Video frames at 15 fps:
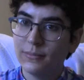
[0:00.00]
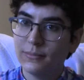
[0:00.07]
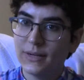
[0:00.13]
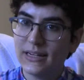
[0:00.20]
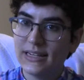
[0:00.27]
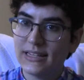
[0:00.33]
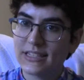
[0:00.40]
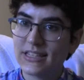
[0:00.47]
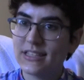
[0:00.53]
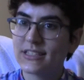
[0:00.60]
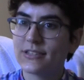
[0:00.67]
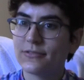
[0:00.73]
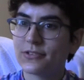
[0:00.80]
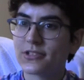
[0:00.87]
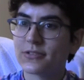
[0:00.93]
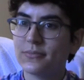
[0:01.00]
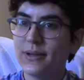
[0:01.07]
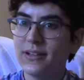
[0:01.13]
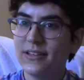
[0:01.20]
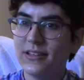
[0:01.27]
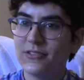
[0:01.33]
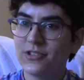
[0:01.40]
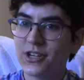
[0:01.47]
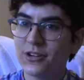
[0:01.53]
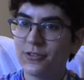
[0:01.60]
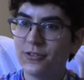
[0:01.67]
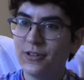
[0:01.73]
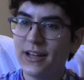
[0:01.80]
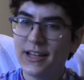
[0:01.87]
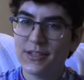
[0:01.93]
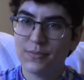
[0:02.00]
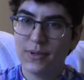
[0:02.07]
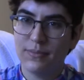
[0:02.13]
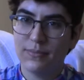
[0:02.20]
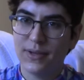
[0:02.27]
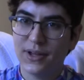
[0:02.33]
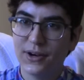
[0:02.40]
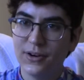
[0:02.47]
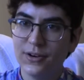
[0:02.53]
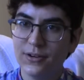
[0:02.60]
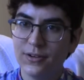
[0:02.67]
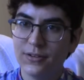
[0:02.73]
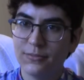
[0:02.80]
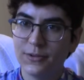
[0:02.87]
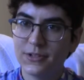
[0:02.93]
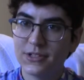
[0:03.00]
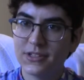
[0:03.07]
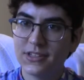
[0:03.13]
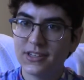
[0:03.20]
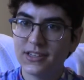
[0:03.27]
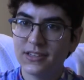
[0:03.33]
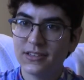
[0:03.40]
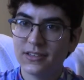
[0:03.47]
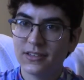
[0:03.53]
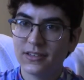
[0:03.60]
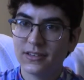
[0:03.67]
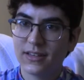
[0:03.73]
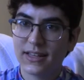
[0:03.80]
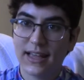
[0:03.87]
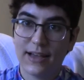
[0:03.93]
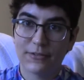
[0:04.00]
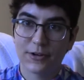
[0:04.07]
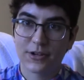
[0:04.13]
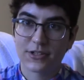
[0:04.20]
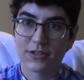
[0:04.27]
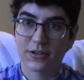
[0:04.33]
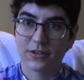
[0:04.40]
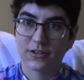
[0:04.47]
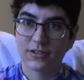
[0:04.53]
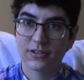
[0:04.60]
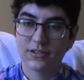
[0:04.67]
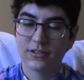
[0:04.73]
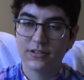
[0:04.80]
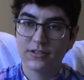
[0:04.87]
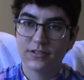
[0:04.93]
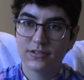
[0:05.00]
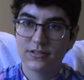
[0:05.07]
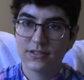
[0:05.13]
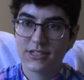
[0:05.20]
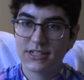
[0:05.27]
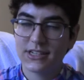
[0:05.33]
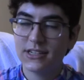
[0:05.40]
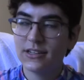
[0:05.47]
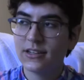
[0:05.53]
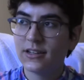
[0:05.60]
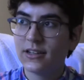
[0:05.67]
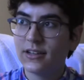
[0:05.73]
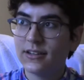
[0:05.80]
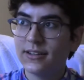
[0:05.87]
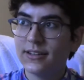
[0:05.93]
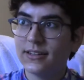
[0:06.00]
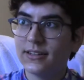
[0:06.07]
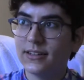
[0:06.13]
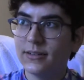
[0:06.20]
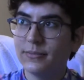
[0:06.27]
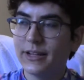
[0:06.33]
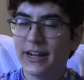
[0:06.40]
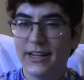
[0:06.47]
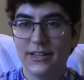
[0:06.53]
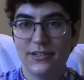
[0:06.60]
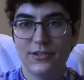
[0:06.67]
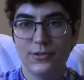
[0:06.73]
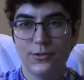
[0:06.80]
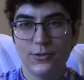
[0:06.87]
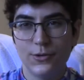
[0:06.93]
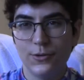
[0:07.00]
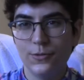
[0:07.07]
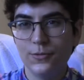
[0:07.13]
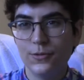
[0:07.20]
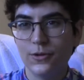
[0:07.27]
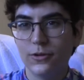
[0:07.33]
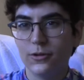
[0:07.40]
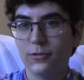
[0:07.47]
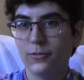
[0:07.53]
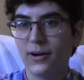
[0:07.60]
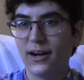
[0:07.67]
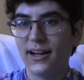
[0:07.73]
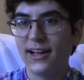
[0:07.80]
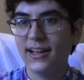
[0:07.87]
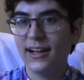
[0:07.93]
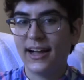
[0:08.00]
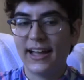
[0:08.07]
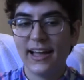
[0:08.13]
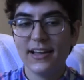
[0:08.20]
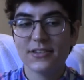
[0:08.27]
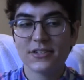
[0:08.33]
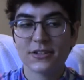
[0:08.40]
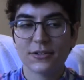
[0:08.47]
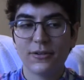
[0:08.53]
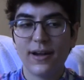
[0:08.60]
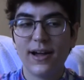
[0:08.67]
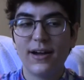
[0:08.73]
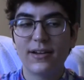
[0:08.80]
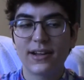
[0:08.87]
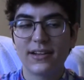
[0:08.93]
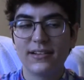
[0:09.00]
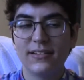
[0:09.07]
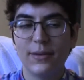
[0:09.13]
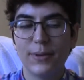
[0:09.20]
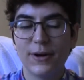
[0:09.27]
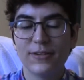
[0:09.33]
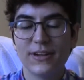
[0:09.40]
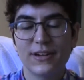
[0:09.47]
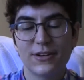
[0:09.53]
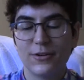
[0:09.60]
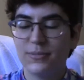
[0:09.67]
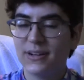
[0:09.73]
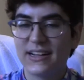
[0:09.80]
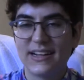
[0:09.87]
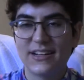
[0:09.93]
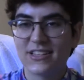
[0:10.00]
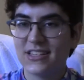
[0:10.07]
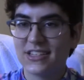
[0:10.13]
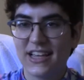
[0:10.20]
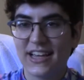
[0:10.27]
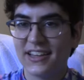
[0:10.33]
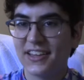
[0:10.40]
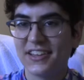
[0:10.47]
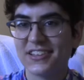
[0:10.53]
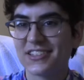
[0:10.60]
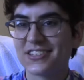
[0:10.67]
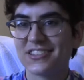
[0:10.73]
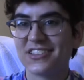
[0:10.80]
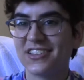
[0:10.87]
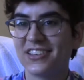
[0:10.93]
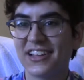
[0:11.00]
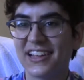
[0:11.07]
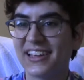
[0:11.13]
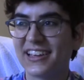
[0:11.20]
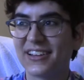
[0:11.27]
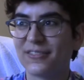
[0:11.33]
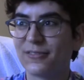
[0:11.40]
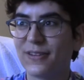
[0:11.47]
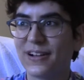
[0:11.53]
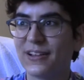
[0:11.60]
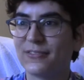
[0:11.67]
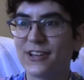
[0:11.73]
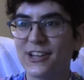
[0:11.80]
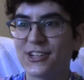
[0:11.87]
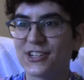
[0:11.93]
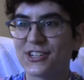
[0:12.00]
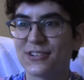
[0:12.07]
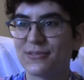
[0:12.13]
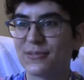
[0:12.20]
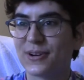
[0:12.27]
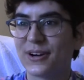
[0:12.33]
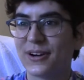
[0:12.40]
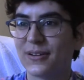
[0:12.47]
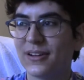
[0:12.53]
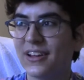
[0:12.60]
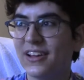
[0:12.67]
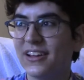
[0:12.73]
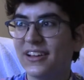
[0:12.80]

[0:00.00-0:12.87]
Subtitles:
my sense of smell in general has been better recently, like after I started tea, and I don't know why. I asked around and apparently nobody else has had this like revelation, where